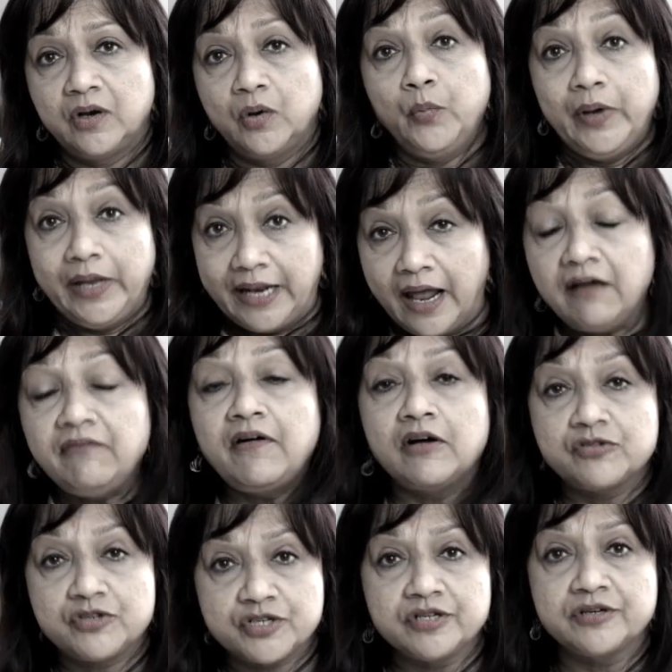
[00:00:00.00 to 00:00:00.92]
We love
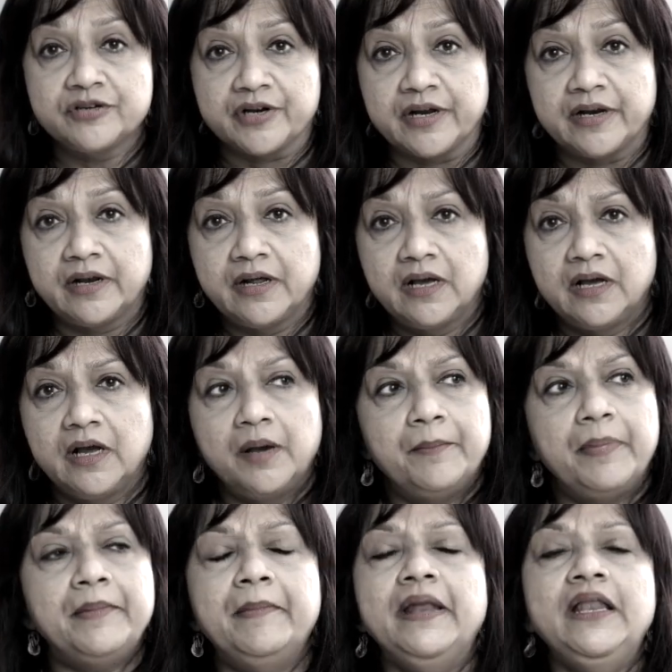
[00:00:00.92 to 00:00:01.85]
our children,
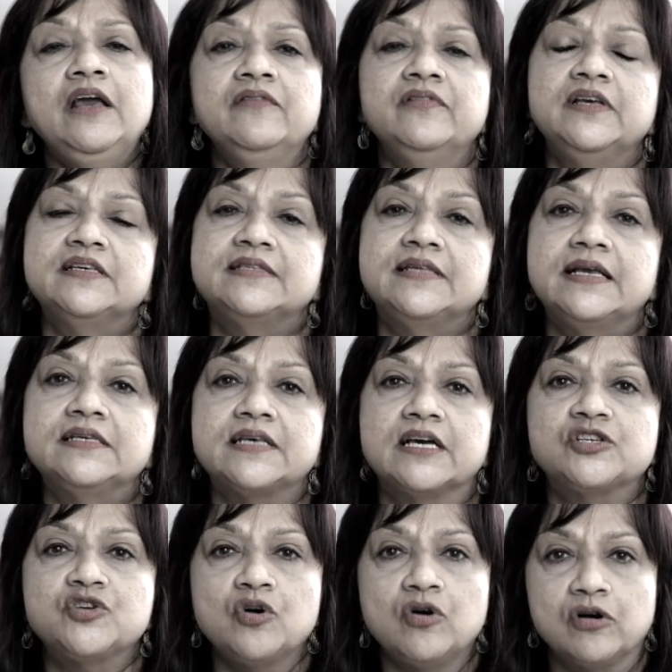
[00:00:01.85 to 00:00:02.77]
but many of these things
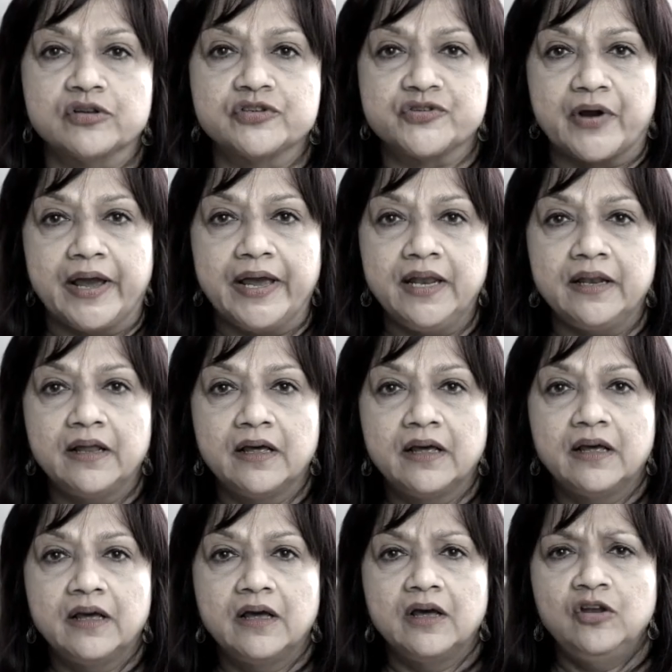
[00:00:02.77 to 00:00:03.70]
are chores, right?
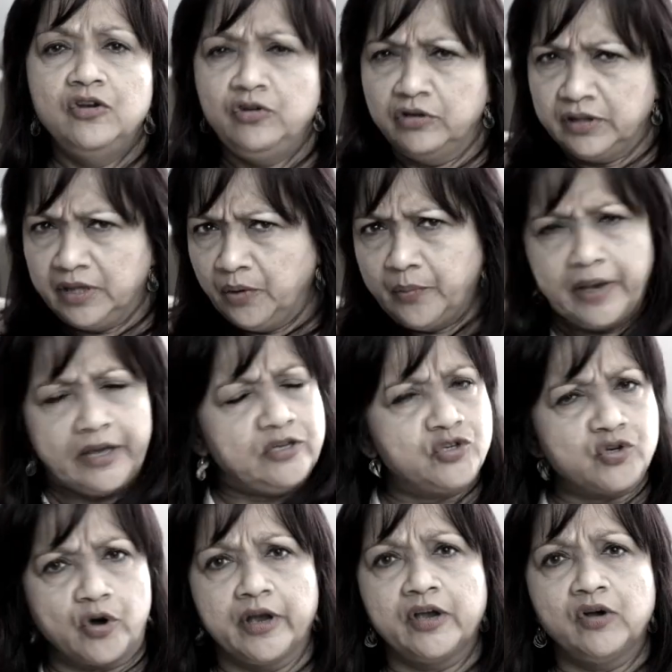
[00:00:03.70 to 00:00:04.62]
Do you think we
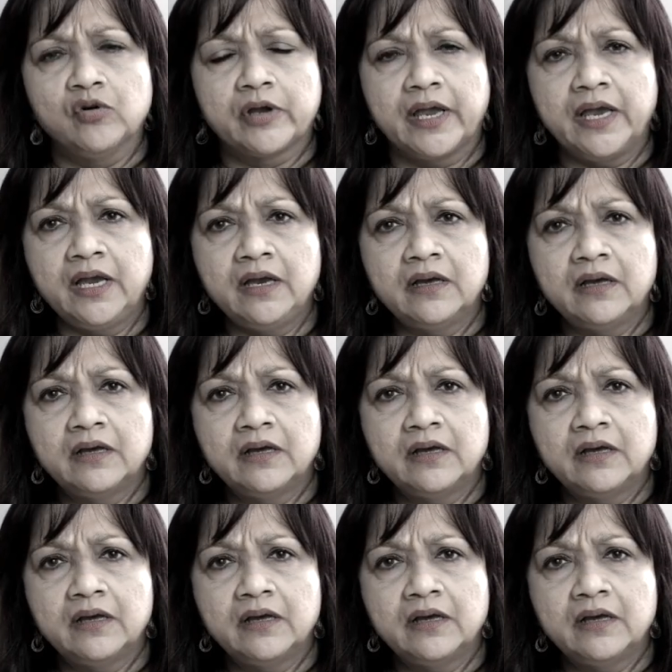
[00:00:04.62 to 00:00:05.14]
enjoy cooking